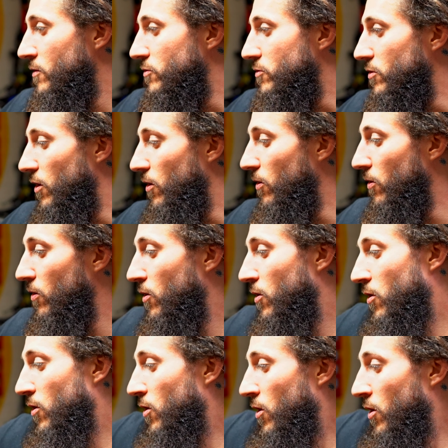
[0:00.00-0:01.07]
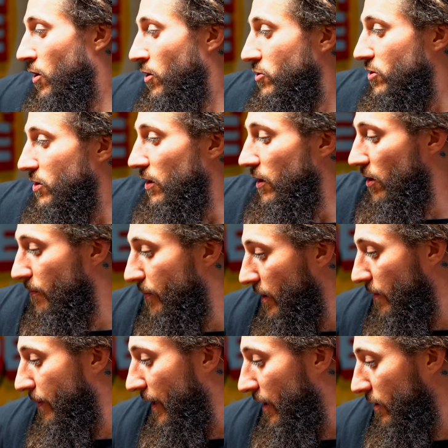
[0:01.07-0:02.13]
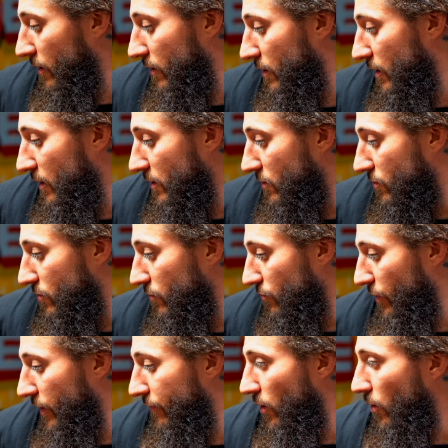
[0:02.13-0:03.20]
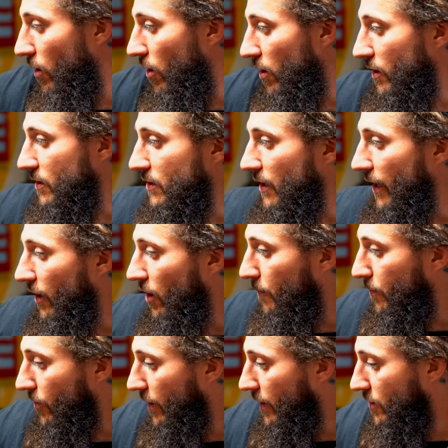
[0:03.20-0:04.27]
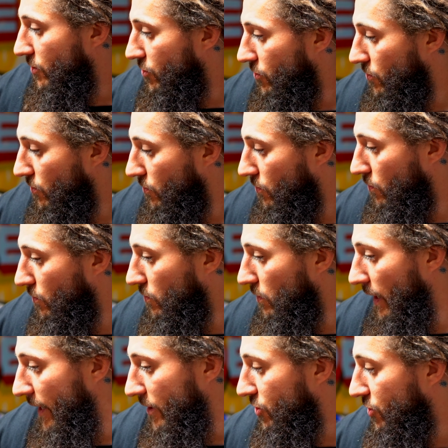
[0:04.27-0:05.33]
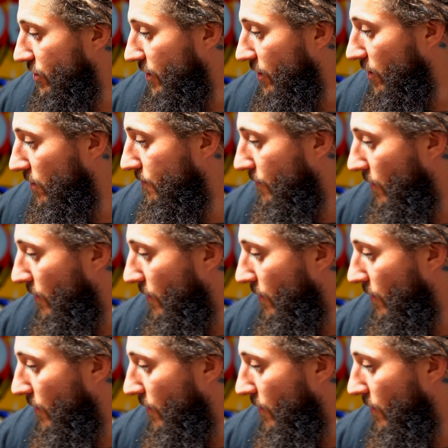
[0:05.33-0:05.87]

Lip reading: So, just a little bit about these Revo Arcs that I upgraded to last year.